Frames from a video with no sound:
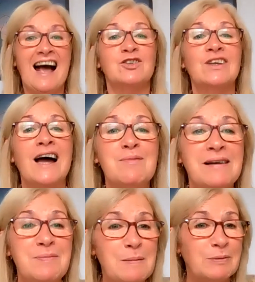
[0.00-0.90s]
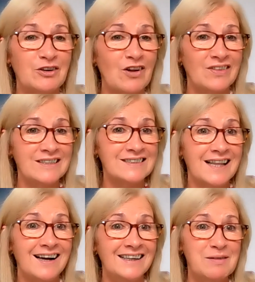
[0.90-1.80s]
I don't know how many people are on this
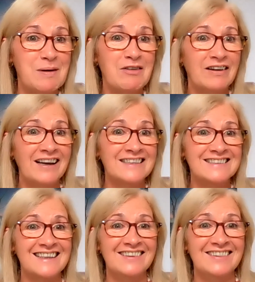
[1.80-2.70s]
line. I might regret saying